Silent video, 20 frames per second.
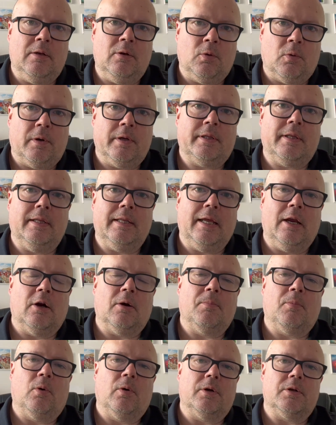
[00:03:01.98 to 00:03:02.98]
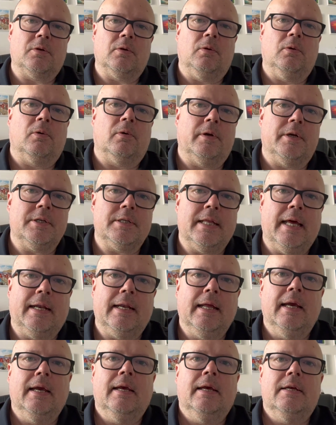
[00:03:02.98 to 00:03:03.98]
north of the airport, to Loures that
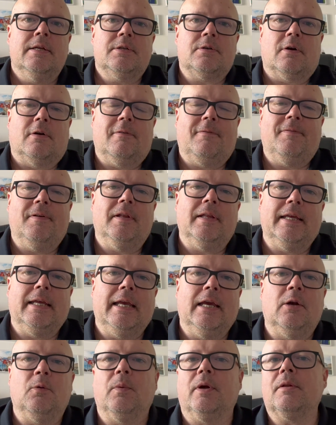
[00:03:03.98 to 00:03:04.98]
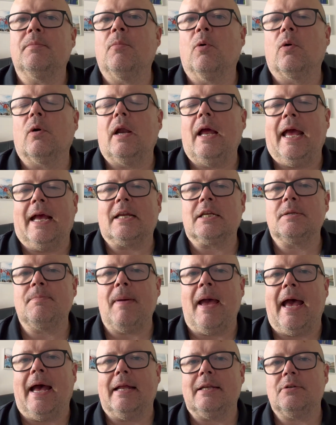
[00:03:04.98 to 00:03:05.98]
start filling in with more
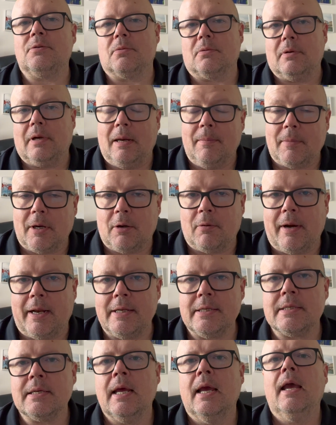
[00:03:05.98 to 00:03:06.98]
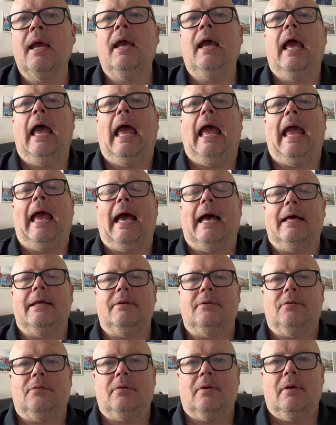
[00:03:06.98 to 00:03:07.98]
expats or immigrants
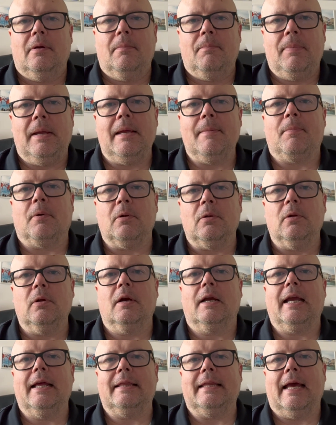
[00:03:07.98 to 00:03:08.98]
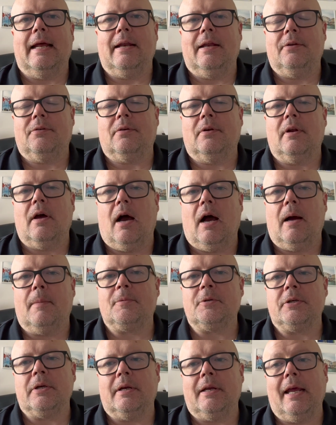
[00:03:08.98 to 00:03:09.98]
as people look at that as an
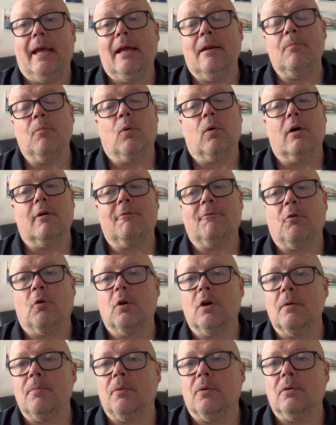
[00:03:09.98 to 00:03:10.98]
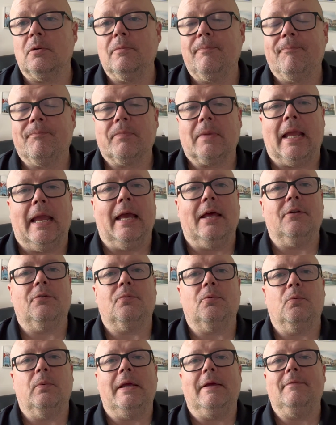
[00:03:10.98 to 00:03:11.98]
option and more affordable. As
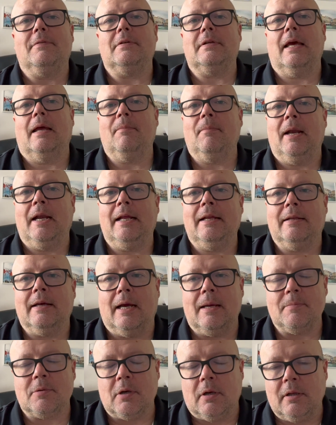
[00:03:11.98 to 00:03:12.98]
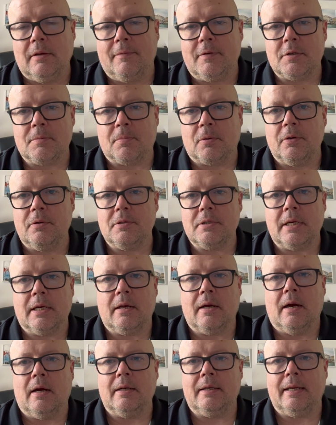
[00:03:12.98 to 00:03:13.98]
we've said many times, all of us producing
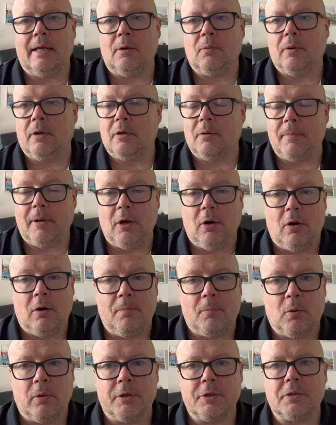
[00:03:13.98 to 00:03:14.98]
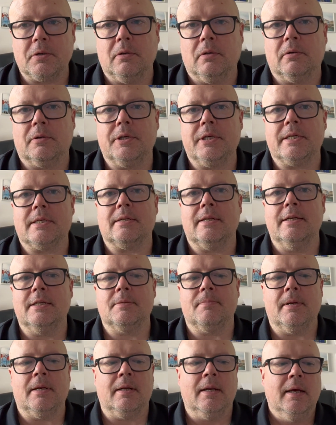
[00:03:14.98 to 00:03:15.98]
content, whether it be all Portugal or just
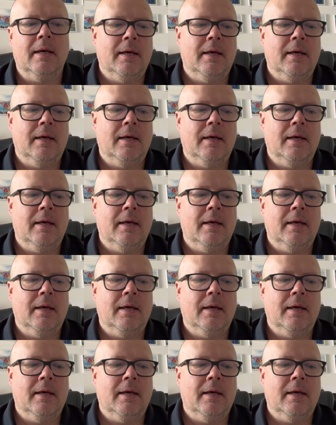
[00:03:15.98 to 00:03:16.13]
Lisbon,